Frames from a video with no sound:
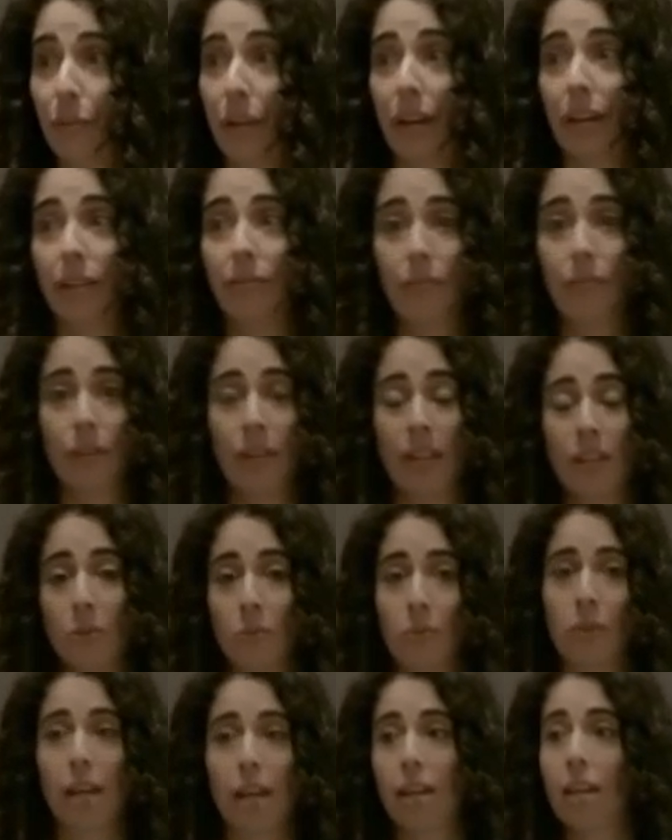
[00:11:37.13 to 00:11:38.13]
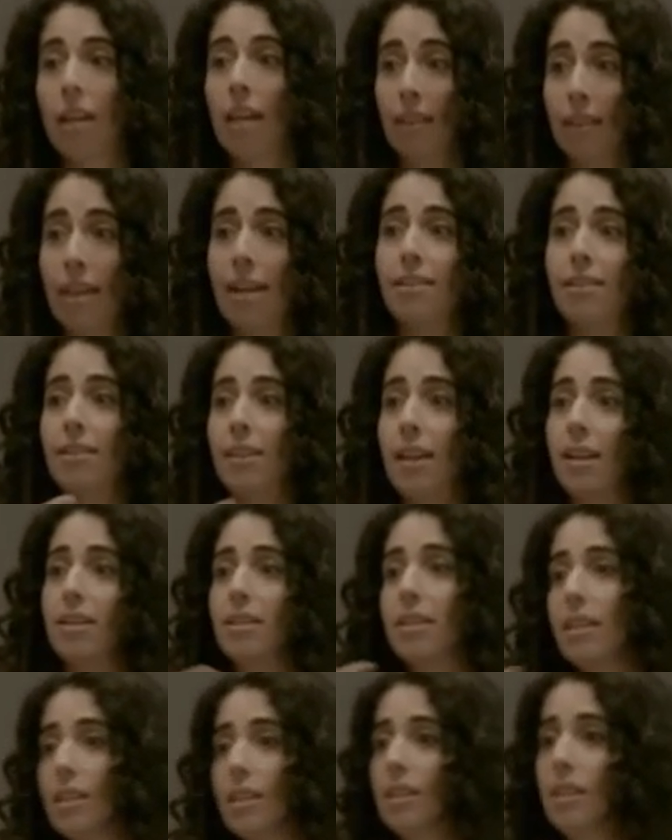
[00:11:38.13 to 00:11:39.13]
Okay, so that
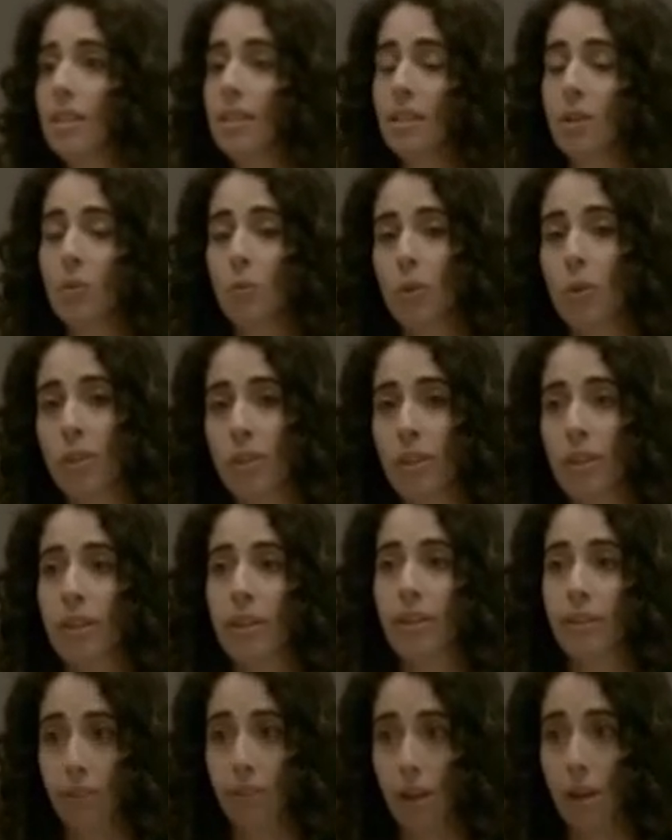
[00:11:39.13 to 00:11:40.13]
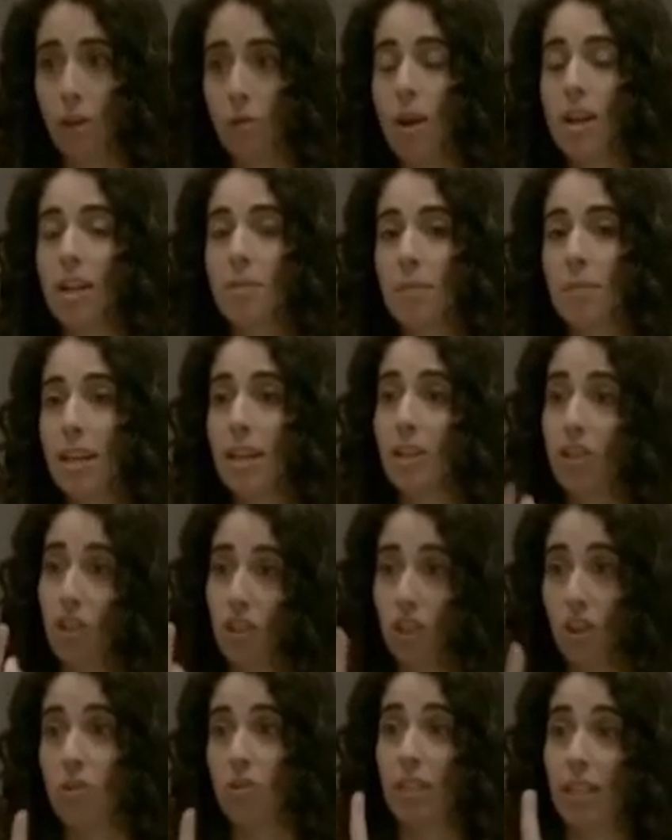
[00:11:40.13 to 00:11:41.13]
is consistent with the
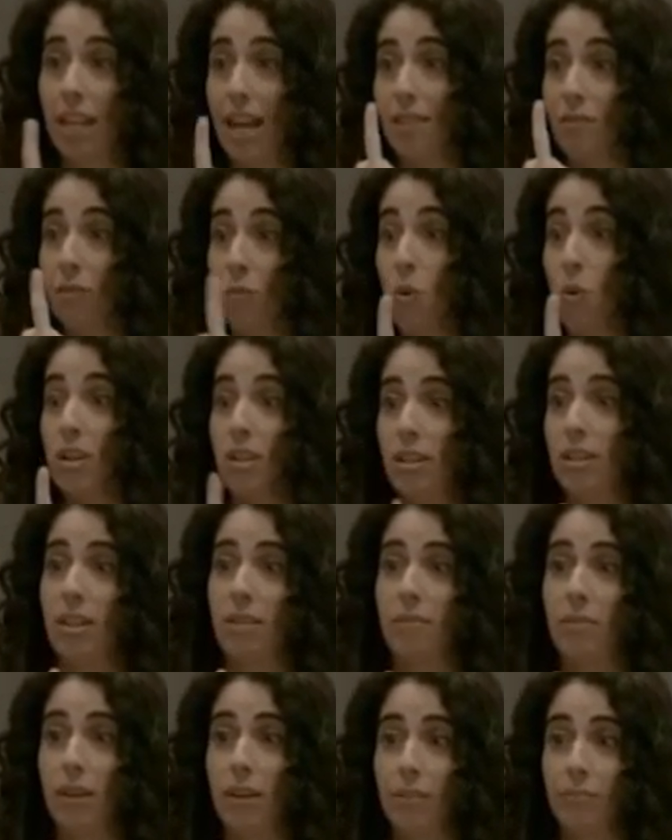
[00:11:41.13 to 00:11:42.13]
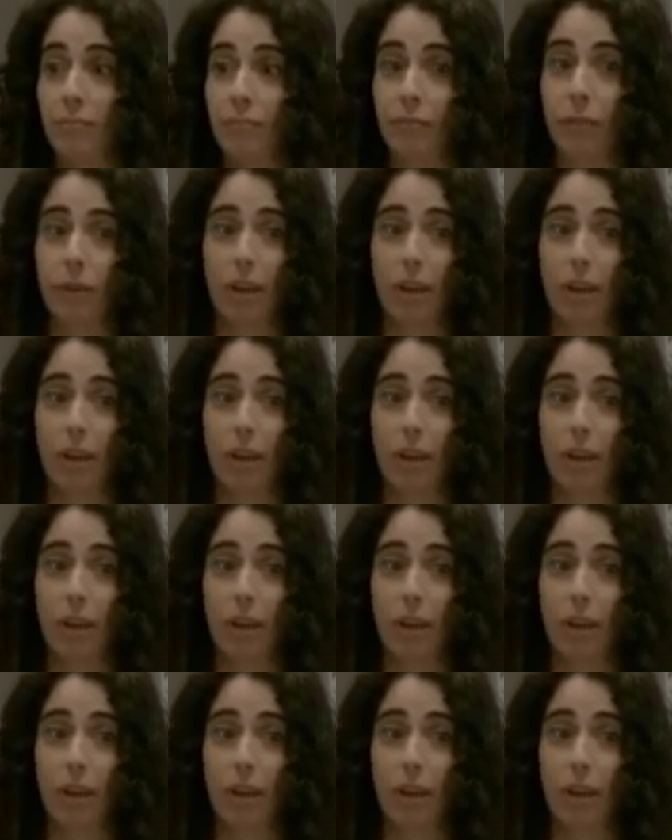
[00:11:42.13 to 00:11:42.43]
recommendation to only have one CV.